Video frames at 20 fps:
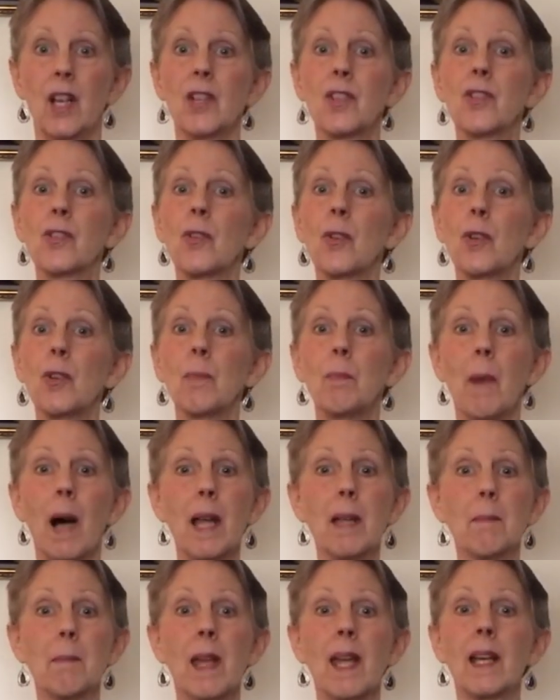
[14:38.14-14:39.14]
So you
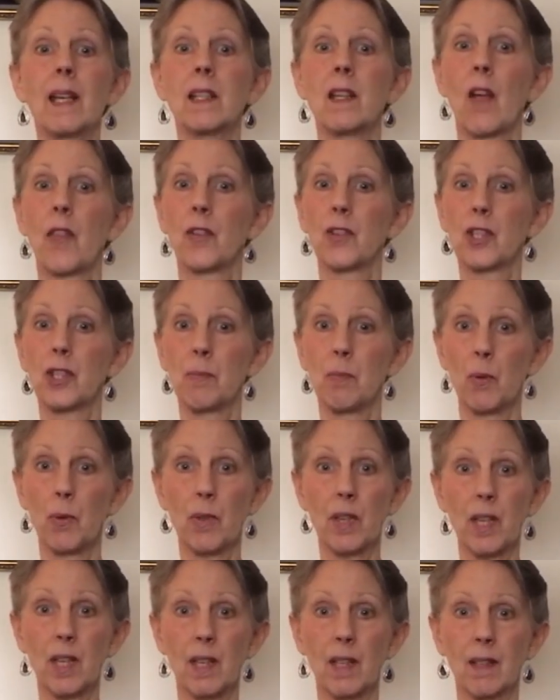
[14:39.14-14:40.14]
might make another
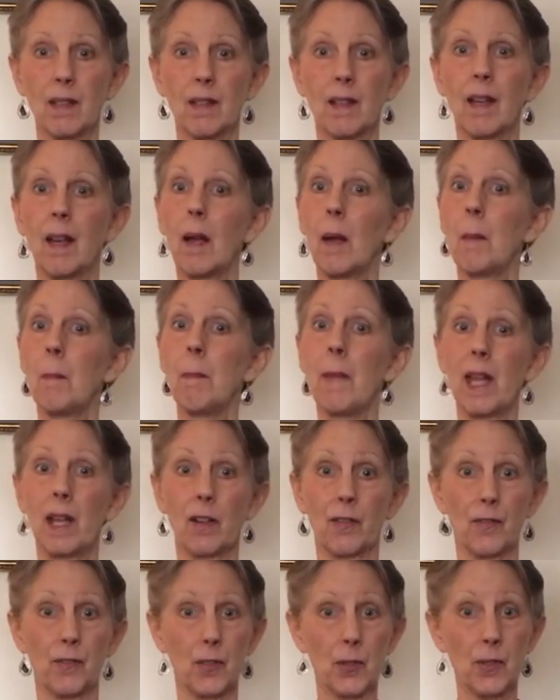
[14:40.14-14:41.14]
smoothie, make
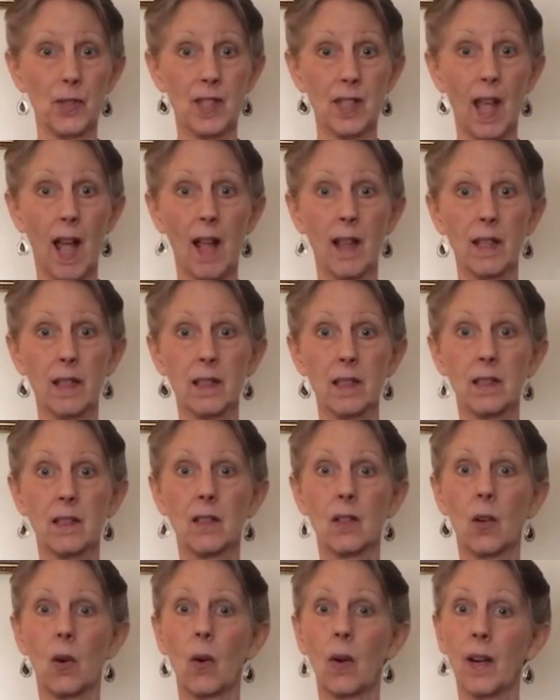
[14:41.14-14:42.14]
a fruit salad,
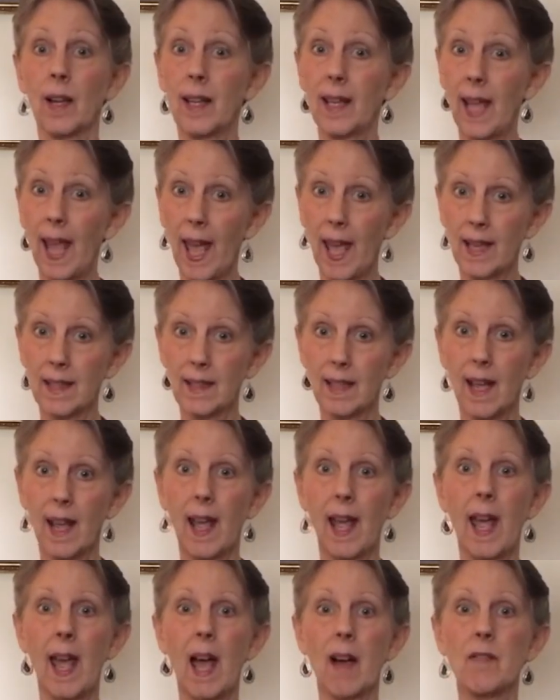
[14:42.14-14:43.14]
or again,
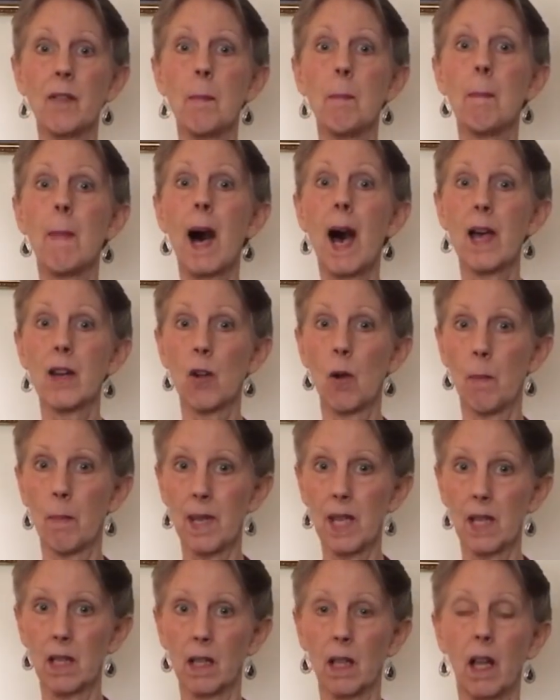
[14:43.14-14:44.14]
have a mono
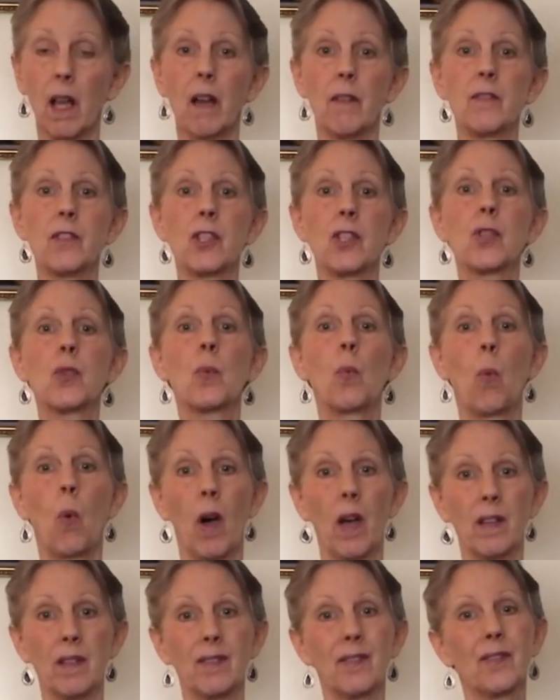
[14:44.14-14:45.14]
meal of just
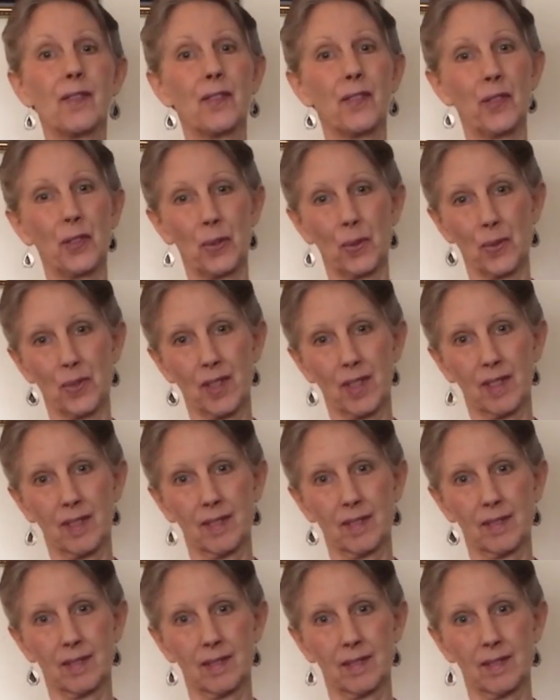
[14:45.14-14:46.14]
one fruit.
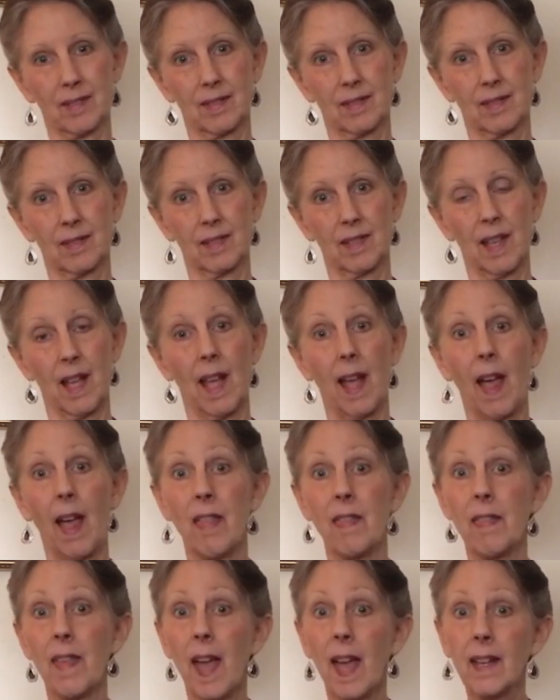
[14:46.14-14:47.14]

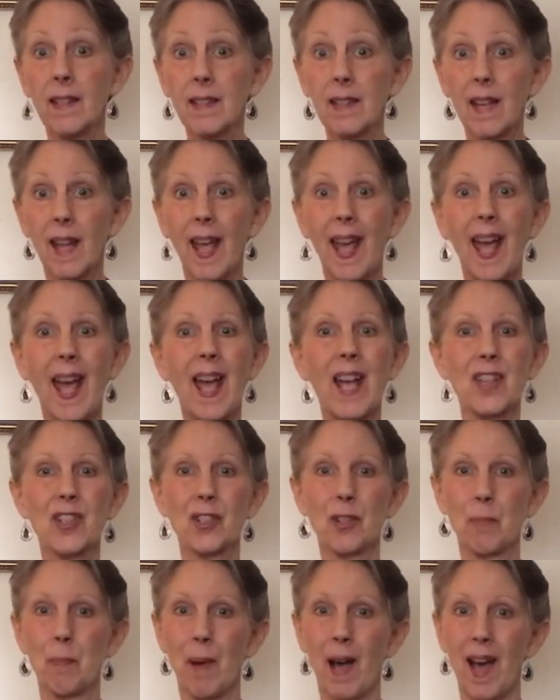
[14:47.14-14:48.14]
Then, as
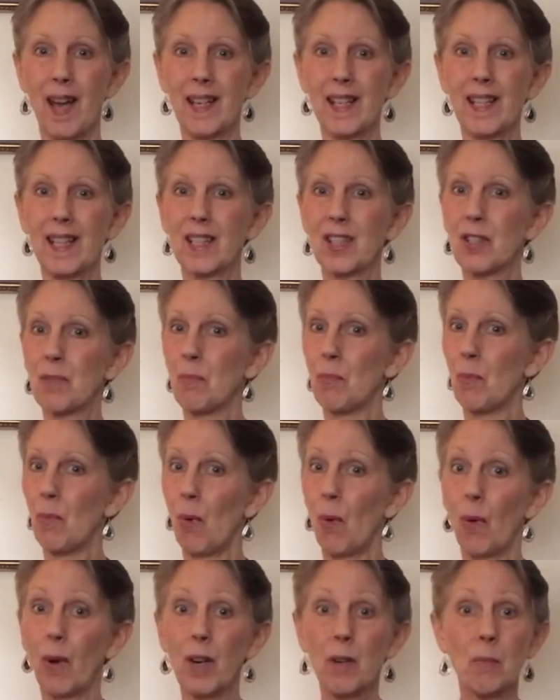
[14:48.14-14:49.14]
your body gets
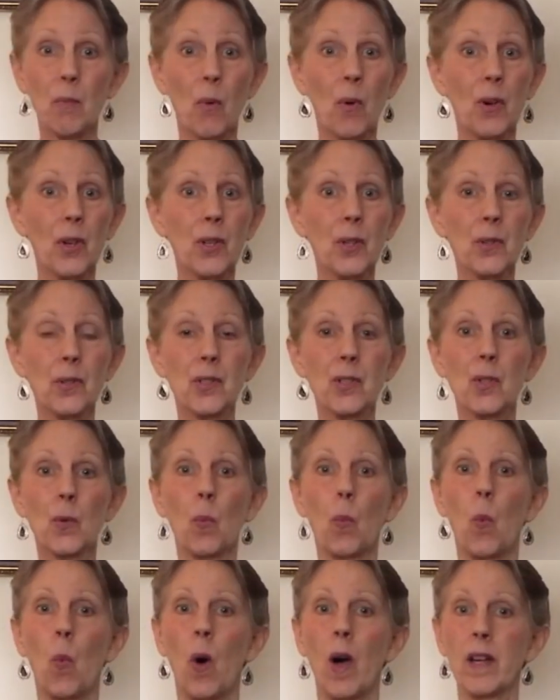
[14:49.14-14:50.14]
more and more used to
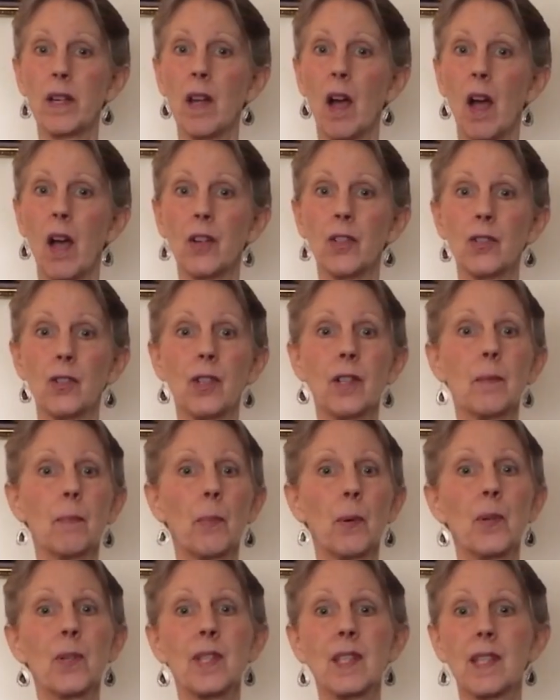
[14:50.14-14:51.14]

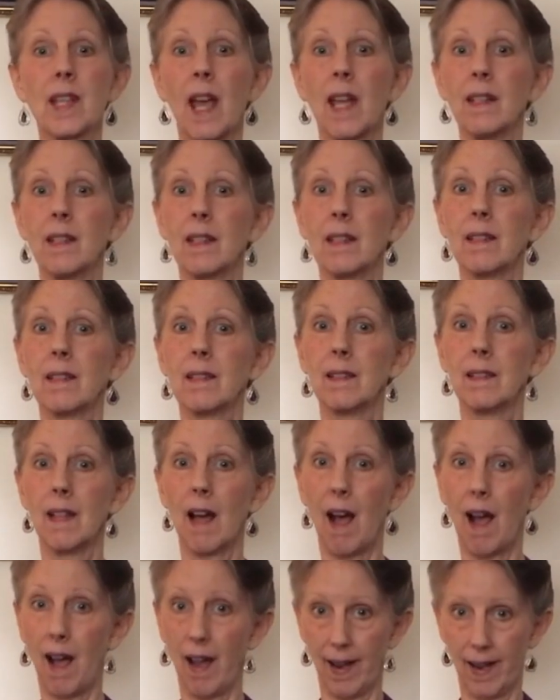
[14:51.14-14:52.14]
100%
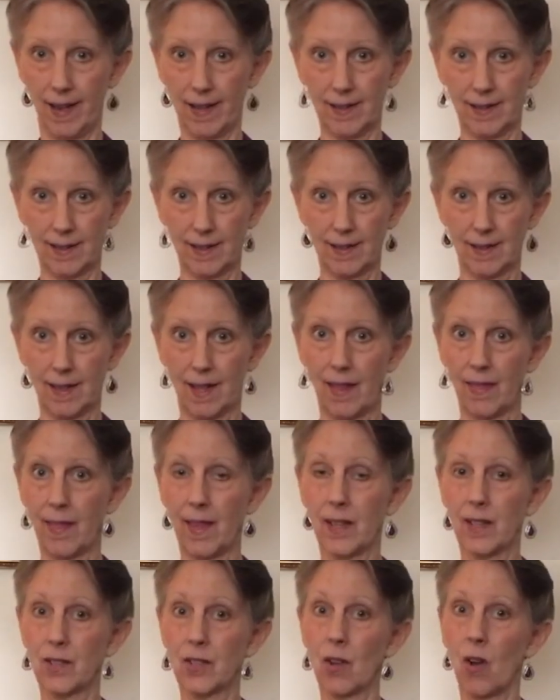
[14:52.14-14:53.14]
diet
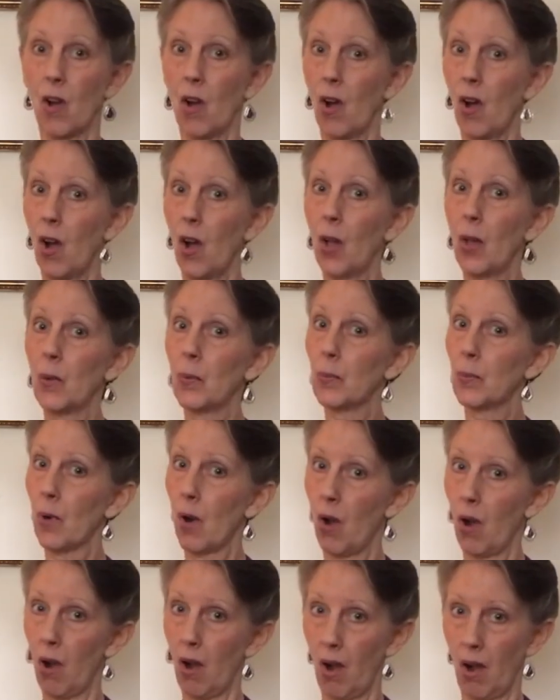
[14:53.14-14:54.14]
that is all
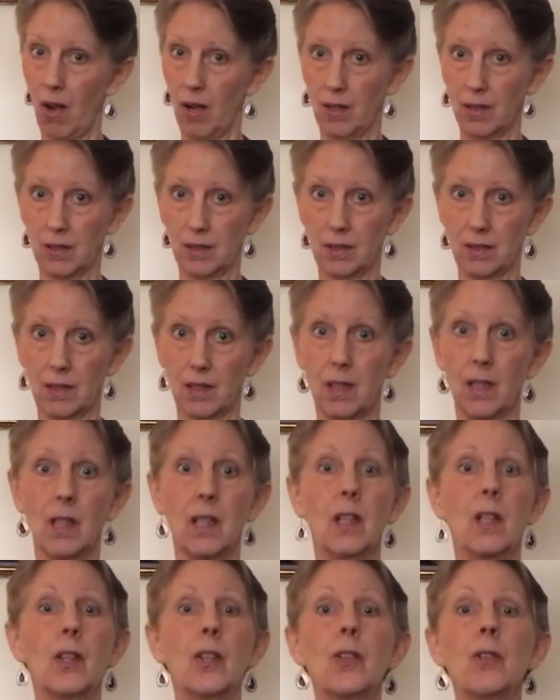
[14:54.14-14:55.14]
raw,
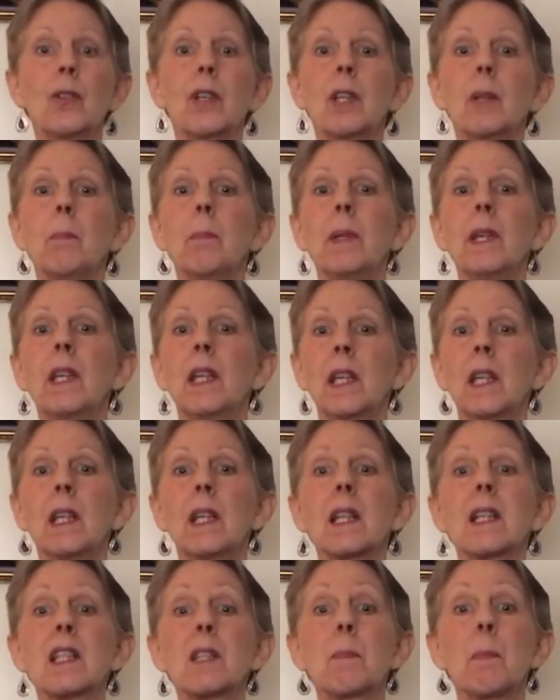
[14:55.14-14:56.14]
you can begin
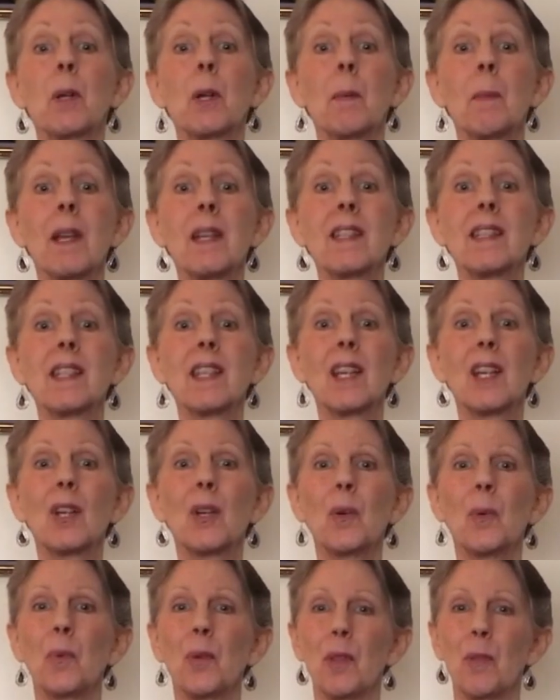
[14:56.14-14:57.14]

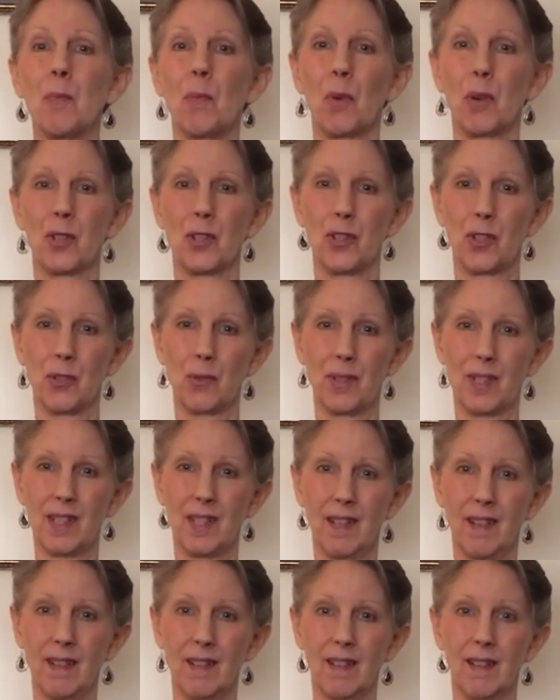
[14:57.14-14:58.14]
experimenting with more
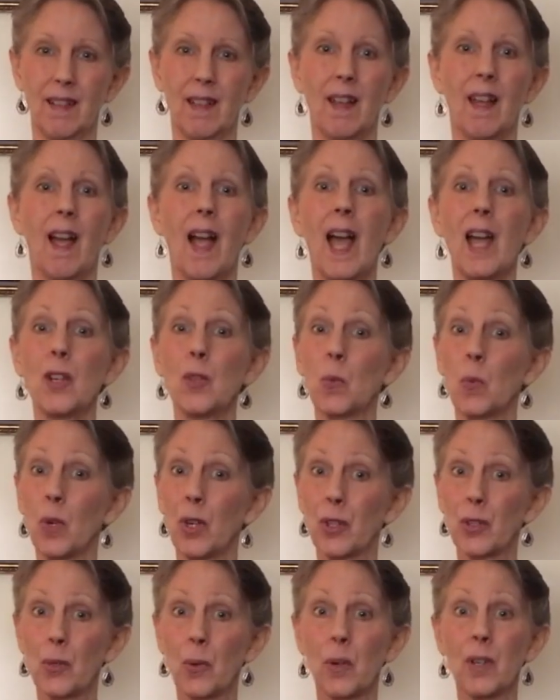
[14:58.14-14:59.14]
juicing and
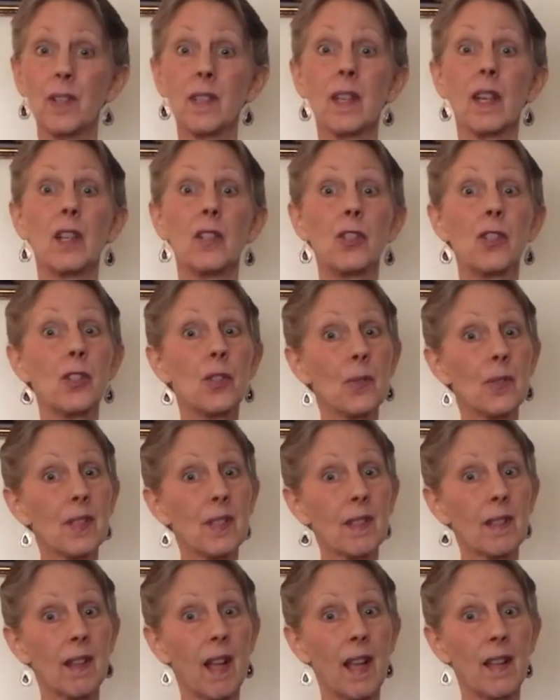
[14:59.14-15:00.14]
work towards a juice
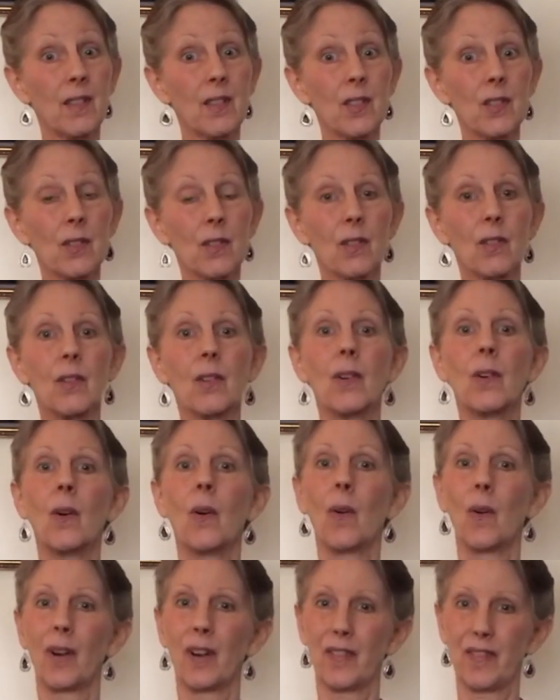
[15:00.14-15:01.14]
cleanse
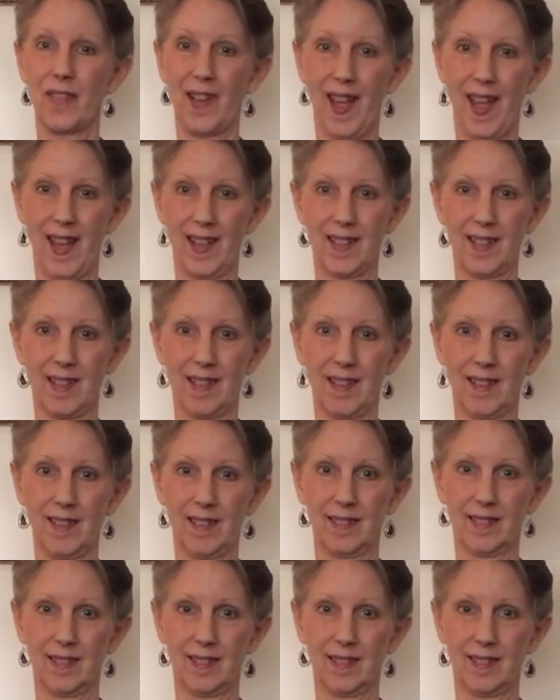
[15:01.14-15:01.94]
or a fast.